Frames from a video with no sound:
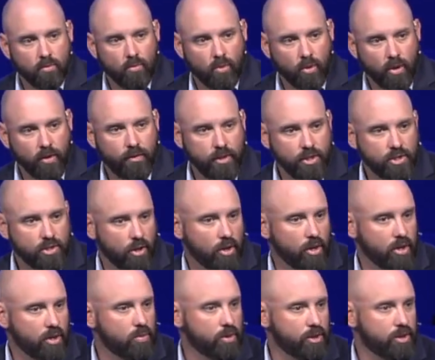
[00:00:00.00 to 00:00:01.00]
What if He
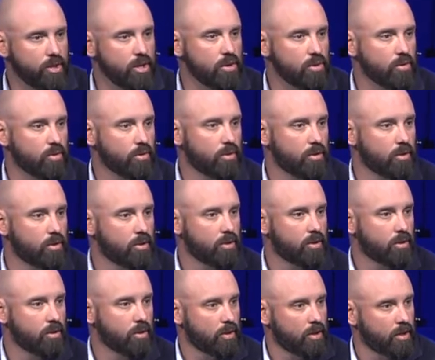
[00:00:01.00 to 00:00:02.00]
started with you?
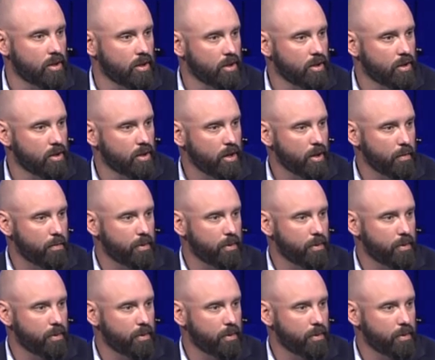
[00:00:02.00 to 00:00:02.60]
Now,